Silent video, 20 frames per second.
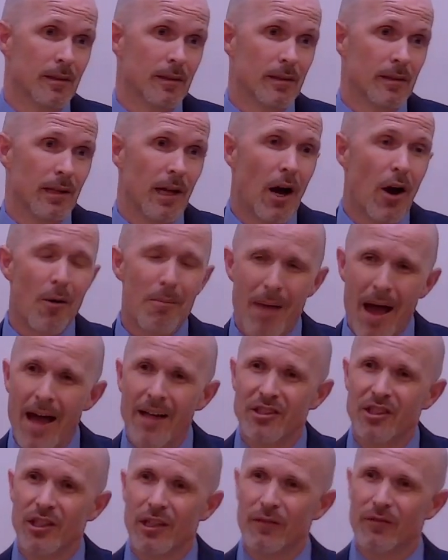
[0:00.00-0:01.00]
Now
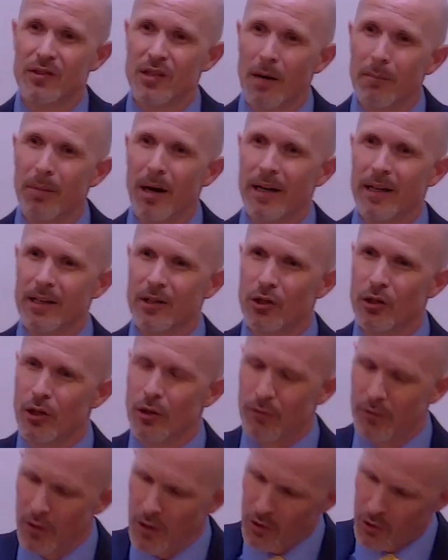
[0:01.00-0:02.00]
imagine if somebody could
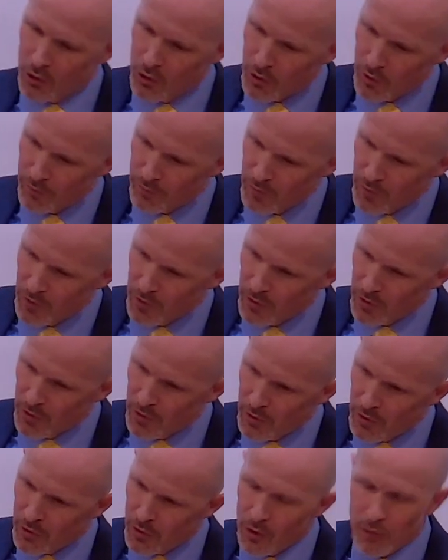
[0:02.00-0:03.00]
have, could have,
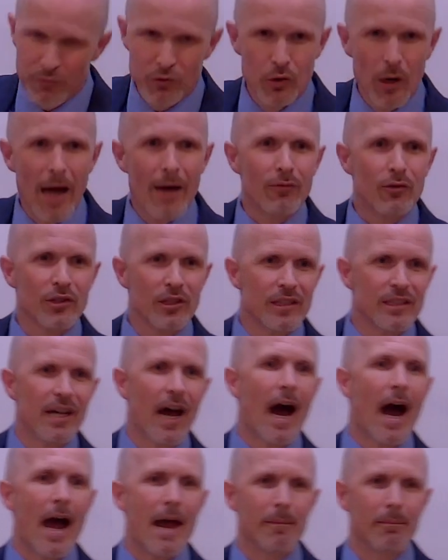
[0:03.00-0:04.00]
could have traveled in
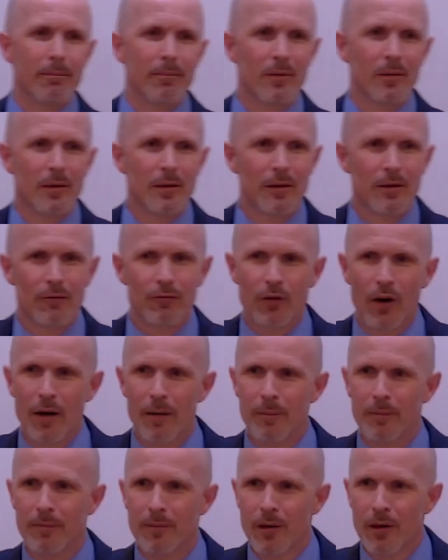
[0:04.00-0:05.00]
time
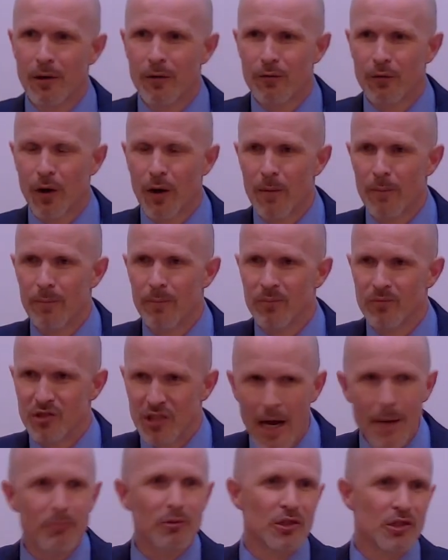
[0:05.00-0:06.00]
from, from
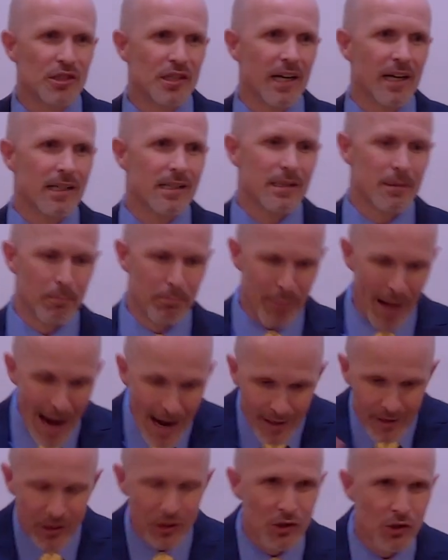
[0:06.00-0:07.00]
chapter 6
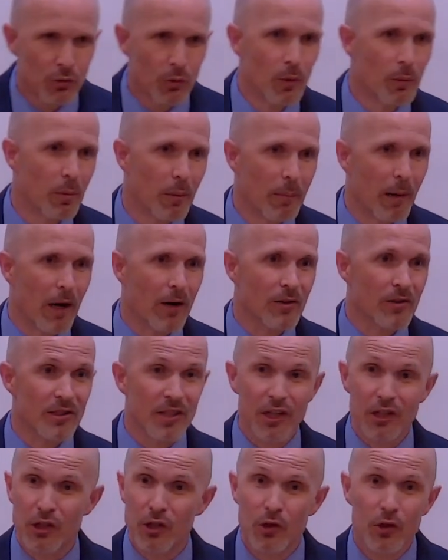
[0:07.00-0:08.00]
back to Zerubbabel and
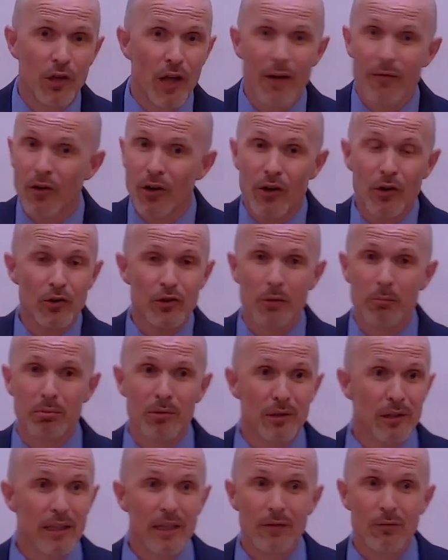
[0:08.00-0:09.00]
said, You're never going to
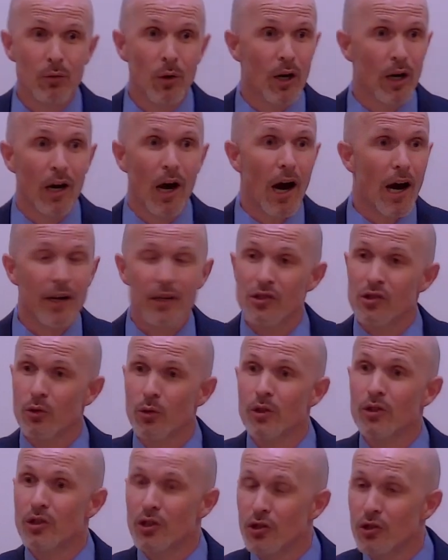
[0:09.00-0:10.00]
believe what God is
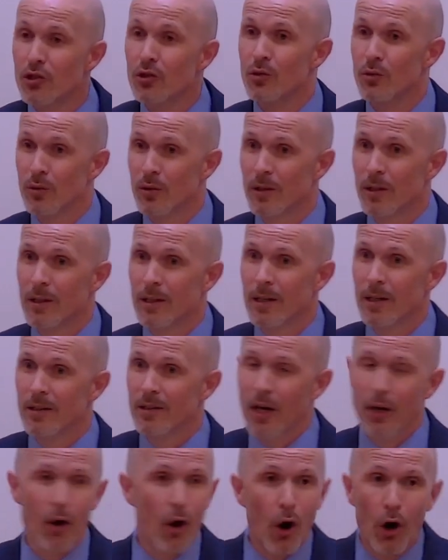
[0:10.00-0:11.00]
going to do
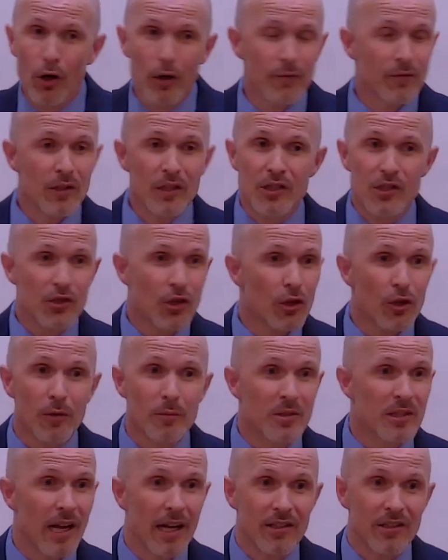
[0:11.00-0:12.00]
that all of these
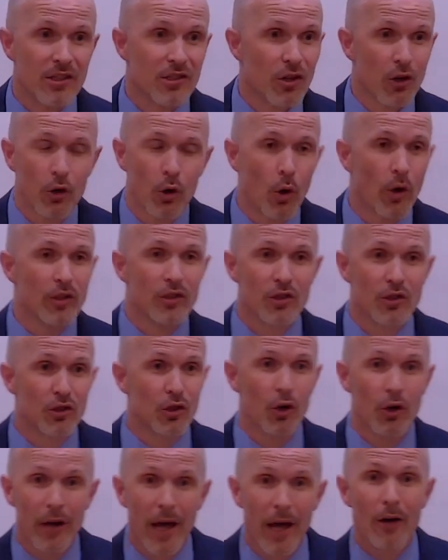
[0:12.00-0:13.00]
circumstances are going to
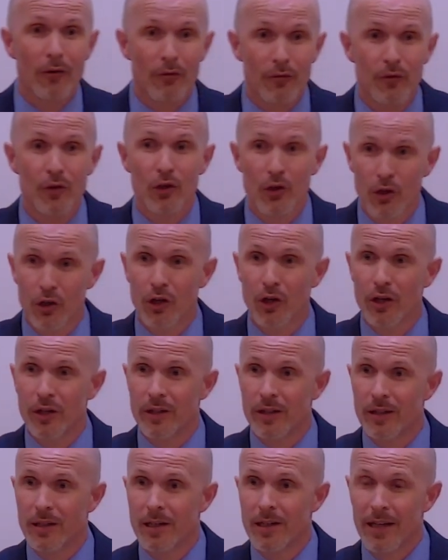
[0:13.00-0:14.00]
turn out for your good,
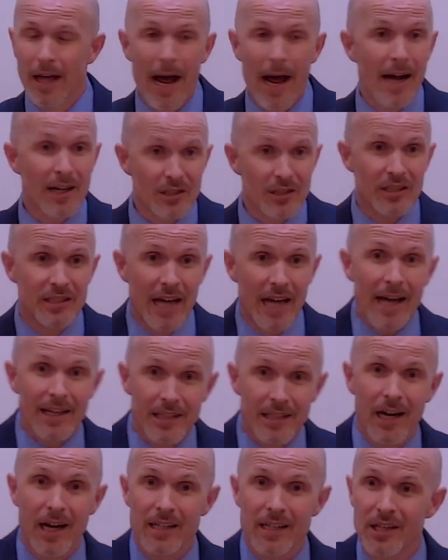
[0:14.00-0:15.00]
that actually
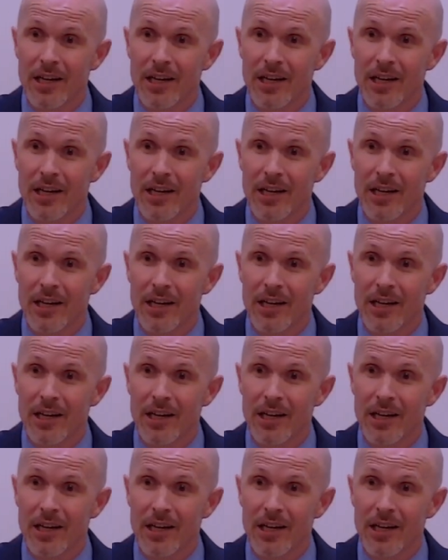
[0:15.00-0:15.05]
Tattenai is going